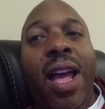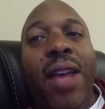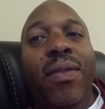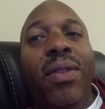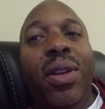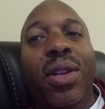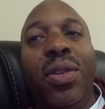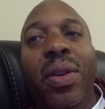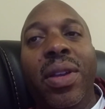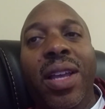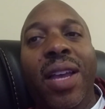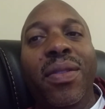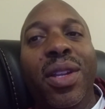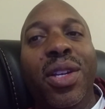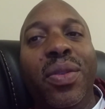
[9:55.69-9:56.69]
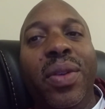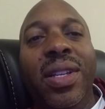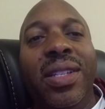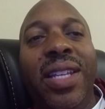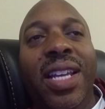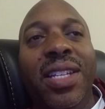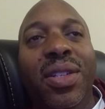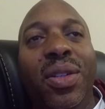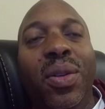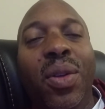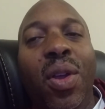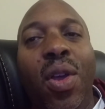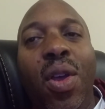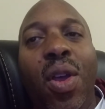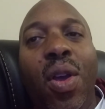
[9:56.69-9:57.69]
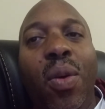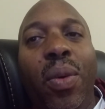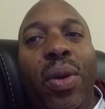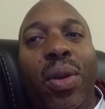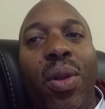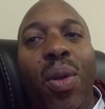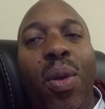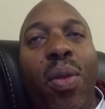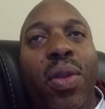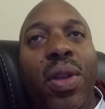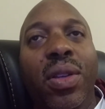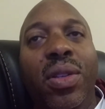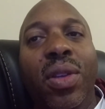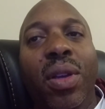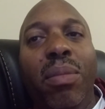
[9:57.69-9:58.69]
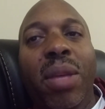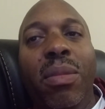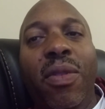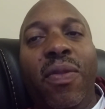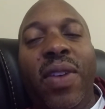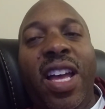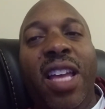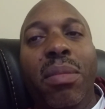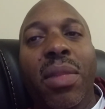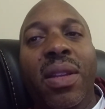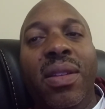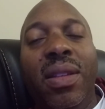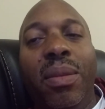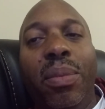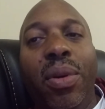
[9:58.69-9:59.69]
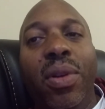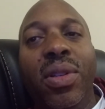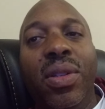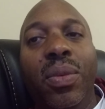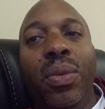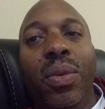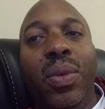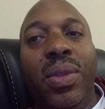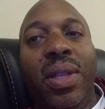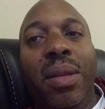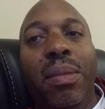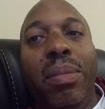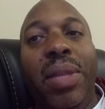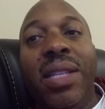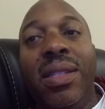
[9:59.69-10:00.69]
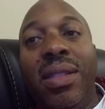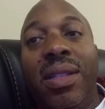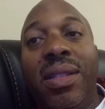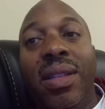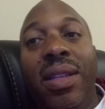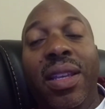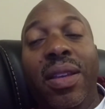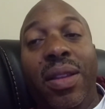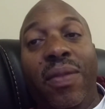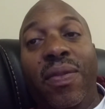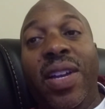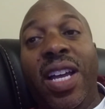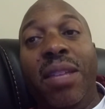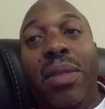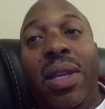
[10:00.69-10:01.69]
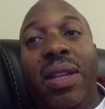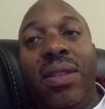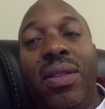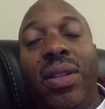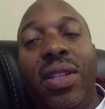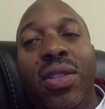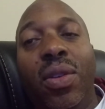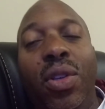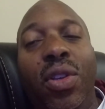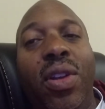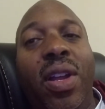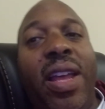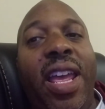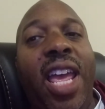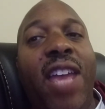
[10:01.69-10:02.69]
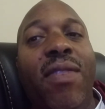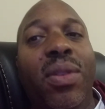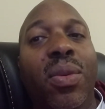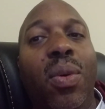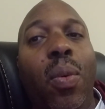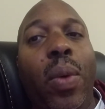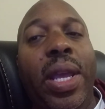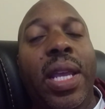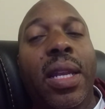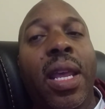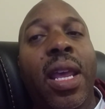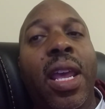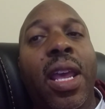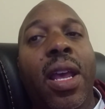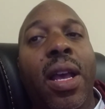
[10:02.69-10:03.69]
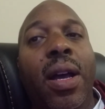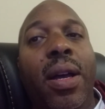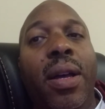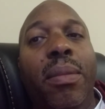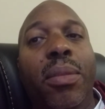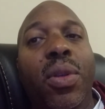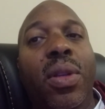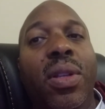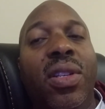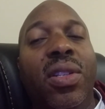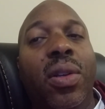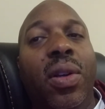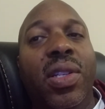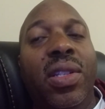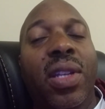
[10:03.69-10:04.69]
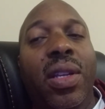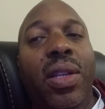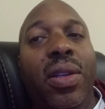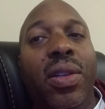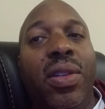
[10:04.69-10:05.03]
done a transaction where the whole thing took maybe 5 minutes and the person was in business in 5 minutes. Okay, so you're not having to wait. You can start sending your,